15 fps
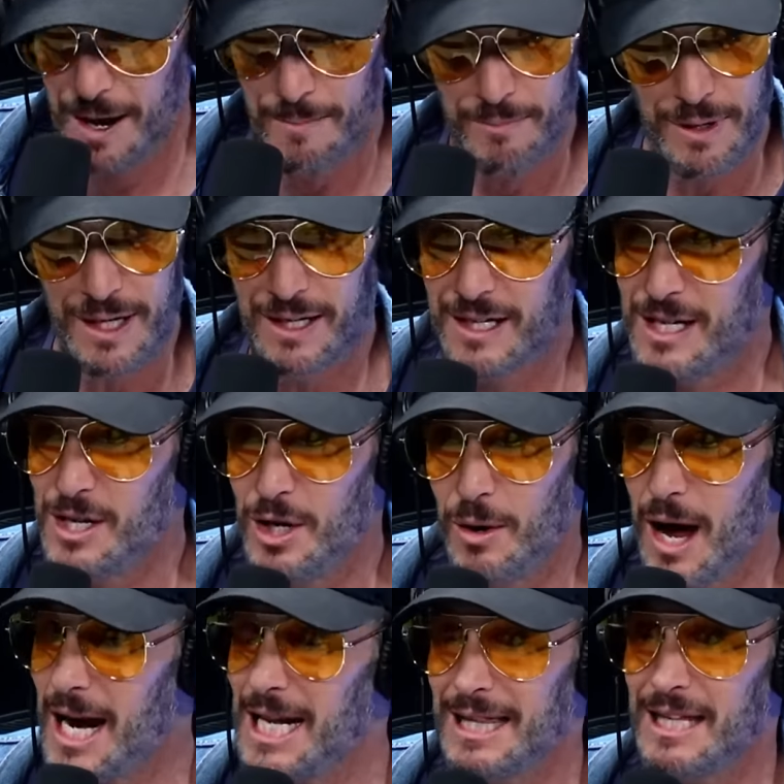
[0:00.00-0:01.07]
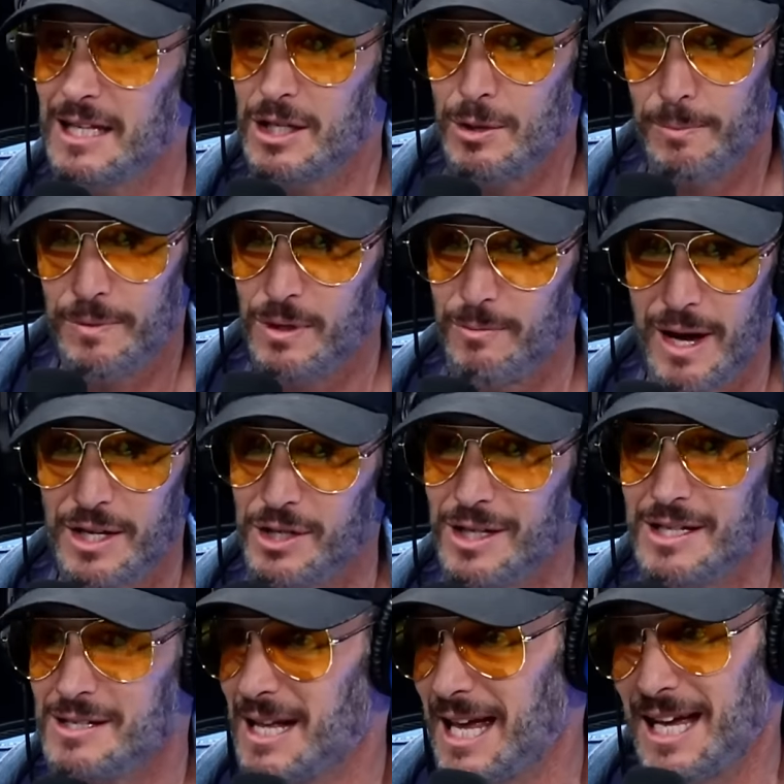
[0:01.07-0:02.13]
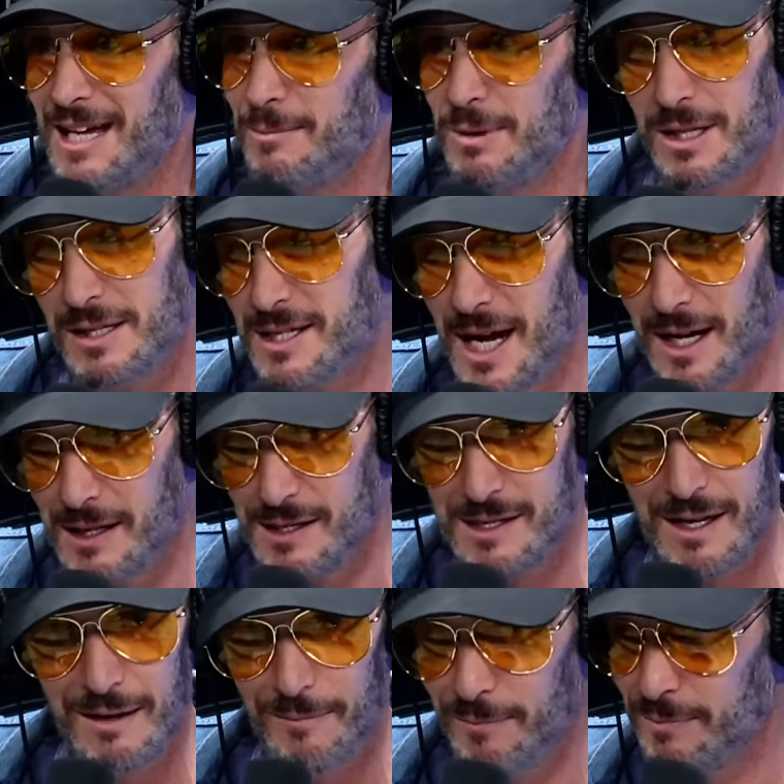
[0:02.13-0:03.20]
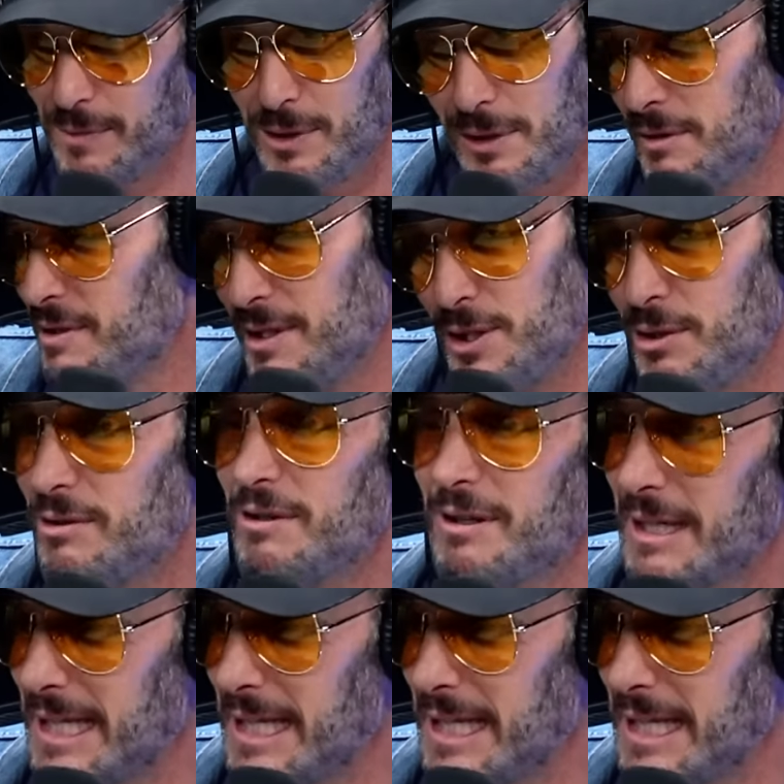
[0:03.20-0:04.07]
but you know, anything you you mention his name in the title of something, you you're going to